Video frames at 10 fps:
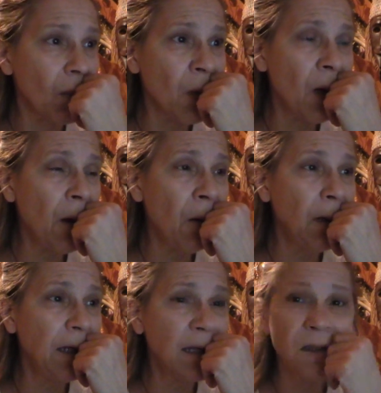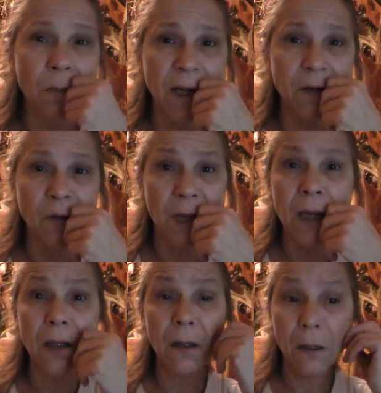it doesn't make, to
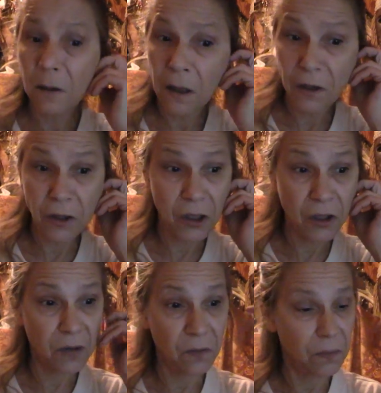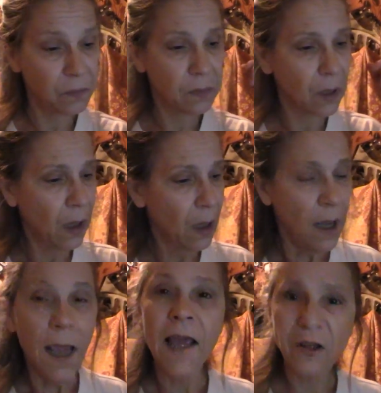me, it just,
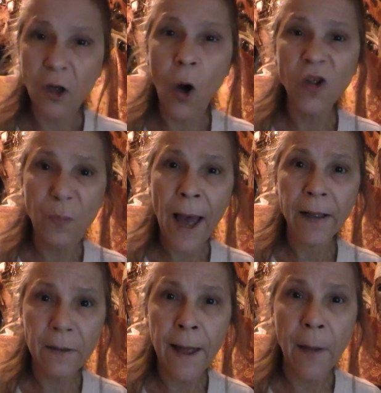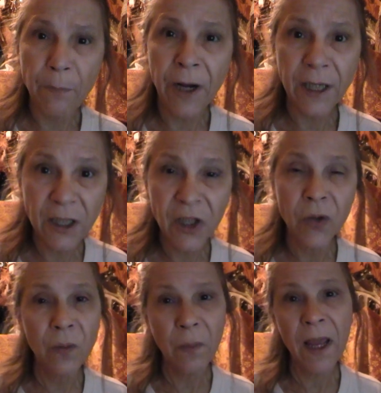it goes back to that bunny
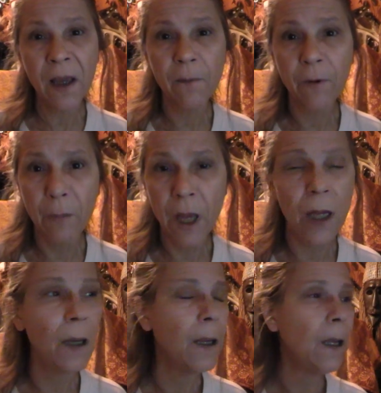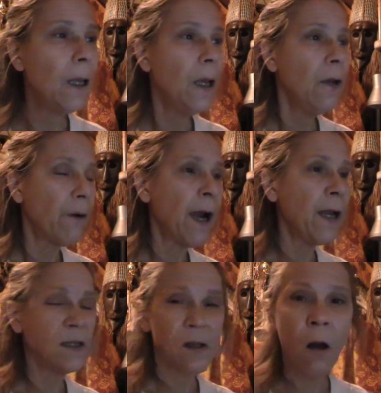suit and makeup for men,
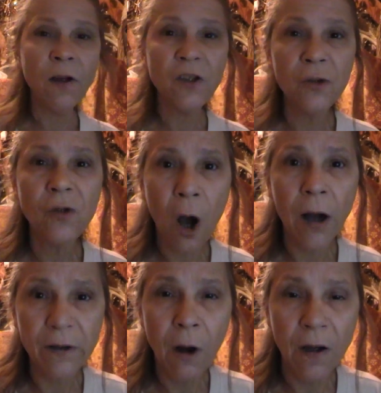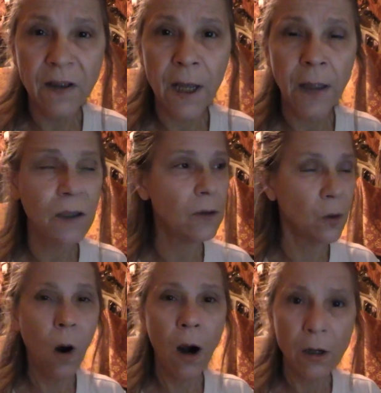right? As long as you talk nonsense,
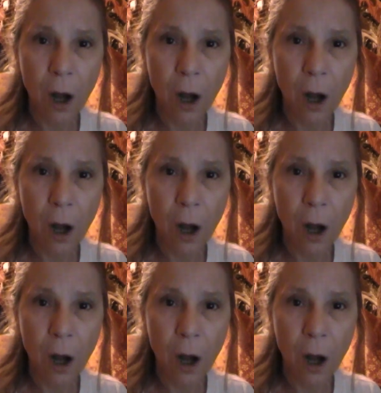you are